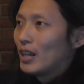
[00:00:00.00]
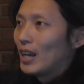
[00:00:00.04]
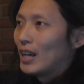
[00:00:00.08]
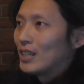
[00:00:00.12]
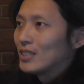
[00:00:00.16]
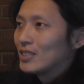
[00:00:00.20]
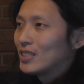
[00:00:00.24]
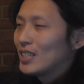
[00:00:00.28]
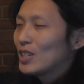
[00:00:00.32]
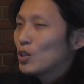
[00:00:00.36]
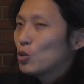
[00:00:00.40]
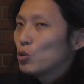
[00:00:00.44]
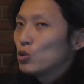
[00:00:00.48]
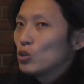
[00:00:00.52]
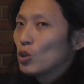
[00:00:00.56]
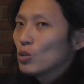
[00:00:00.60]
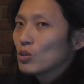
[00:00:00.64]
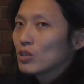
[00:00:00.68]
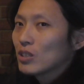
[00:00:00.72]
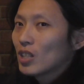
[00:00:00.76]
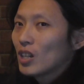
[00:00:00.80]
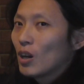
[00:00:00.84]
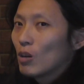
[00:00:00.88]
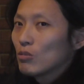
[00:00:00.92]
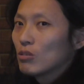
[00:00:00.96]
And he could
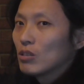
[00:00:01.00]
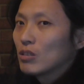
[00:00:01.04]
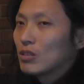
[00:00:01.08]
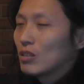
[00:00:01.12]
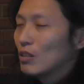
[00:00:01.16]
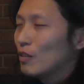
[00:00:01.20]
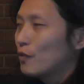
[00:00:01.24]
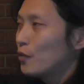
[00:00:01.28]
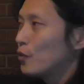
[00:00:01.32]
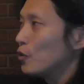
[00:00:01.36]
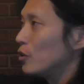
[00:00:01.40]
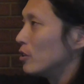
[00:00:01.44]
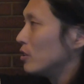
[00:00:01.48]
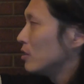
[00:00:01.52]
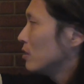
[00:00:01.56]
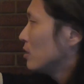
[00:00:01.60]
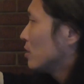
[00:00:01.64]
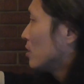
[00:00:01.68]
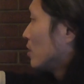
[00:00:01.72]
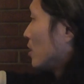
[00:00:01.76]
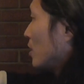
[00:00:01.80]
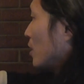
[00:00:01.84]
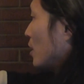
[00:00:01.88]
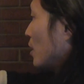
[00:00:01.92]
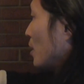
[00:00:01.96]
not tell the
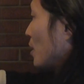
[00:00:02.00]
difference